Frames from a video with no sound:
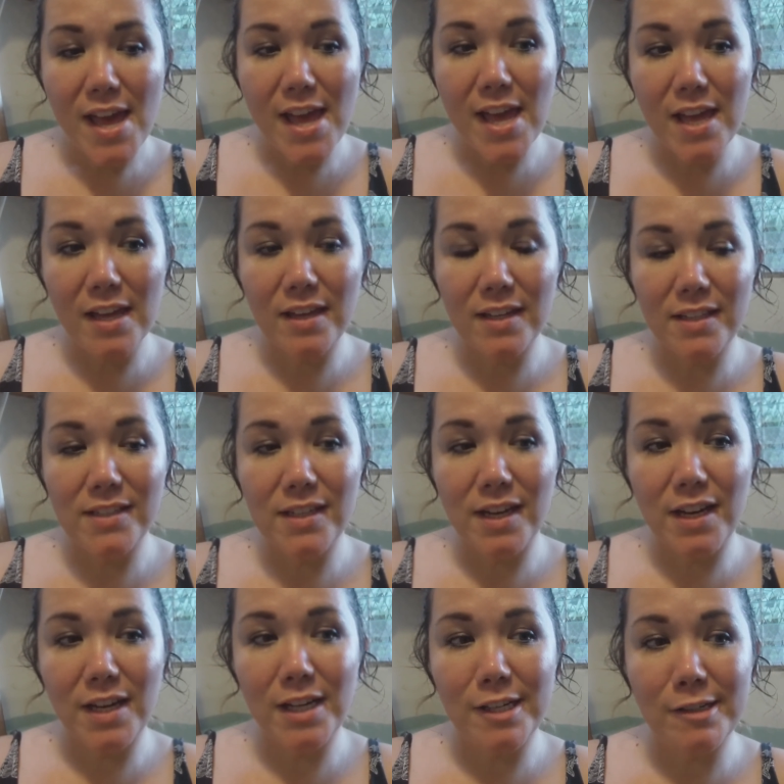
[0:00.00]

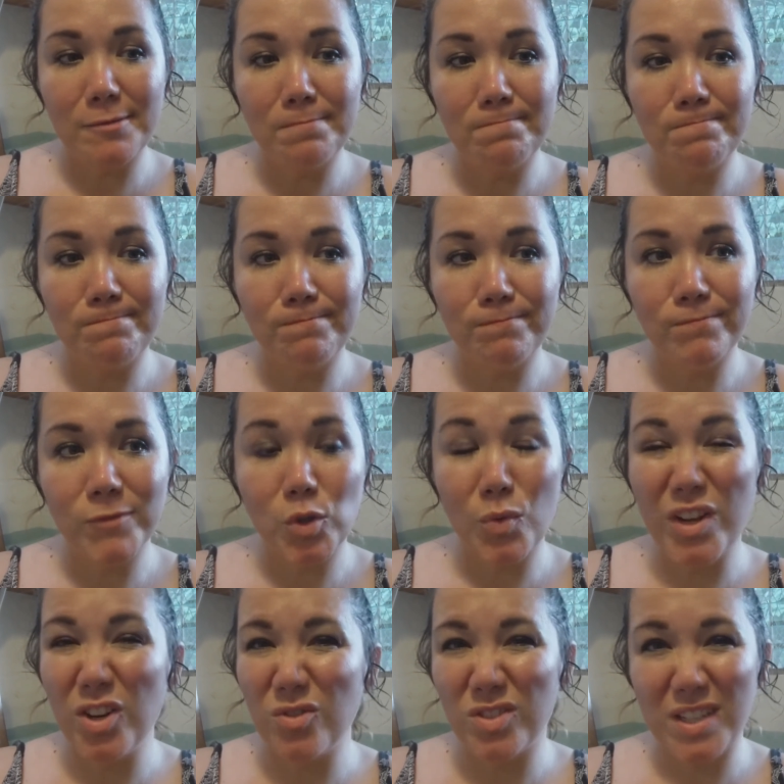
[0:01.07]
And
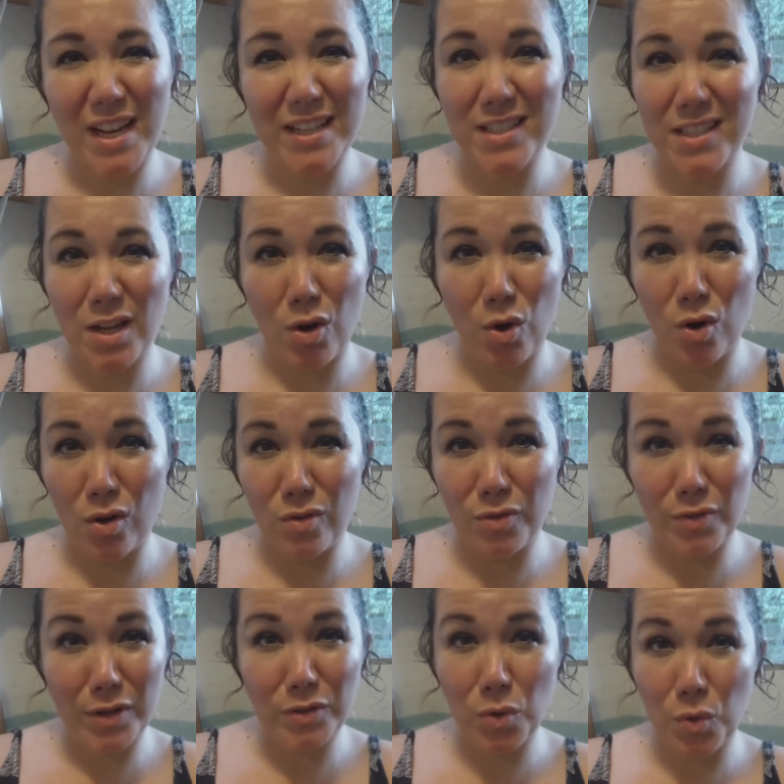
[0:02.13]
we don't test at all
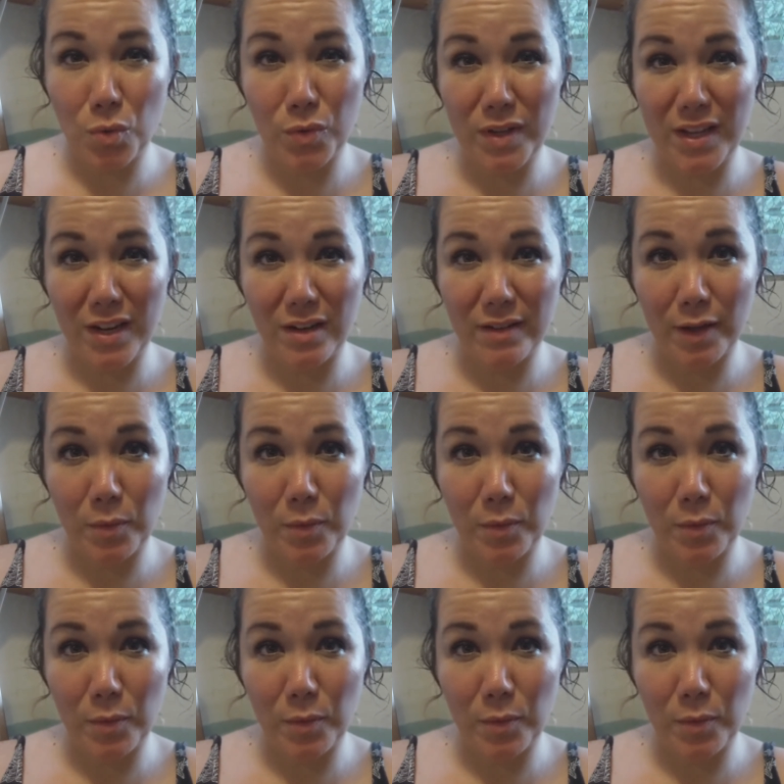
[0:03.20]
throughout the whole year.